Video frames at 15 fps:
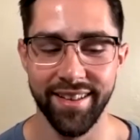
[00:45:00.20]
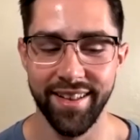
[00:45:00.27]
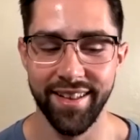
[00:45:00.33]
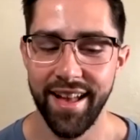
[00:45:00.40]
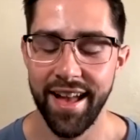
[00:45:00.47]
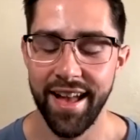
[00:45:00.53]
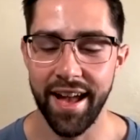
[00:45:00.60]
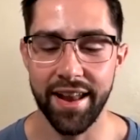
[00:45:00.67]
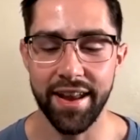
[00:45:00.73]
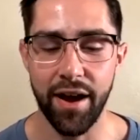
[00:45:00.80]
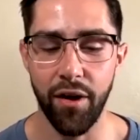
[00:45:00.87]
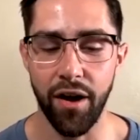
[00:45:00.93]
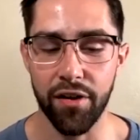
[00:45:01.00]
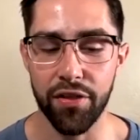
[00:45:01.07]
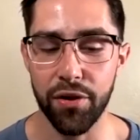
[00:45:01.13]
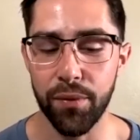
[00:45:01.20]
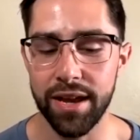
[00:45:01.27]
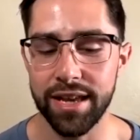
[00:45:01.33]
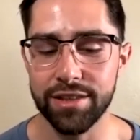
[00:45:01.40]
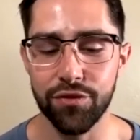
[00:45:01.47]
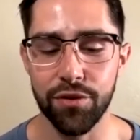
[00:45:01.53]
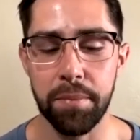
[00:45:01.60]
Yeah. And now, are there
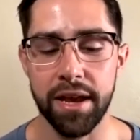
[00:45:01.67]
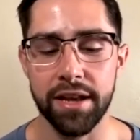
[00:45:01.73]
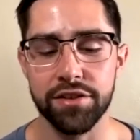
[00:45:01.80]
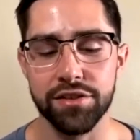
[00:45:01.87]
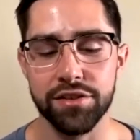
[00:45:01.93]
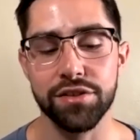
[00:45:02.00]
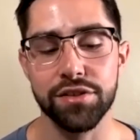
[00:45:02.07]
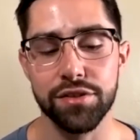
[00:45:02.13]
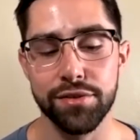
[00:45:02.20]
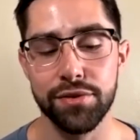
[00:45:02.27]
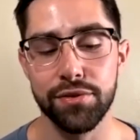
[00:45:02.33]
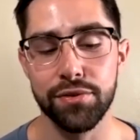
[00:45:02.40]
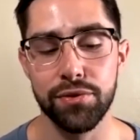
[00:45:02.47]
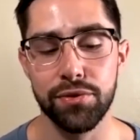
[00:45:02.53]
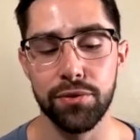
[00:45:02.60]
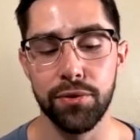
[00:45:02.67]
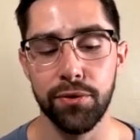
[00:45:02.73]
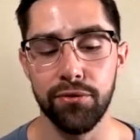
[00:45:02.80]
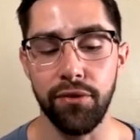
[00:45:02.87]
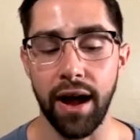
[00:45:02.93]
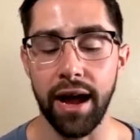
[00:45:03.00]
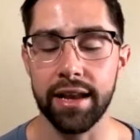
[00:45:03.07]
ways for patients to
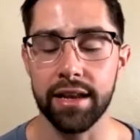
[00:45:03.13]
find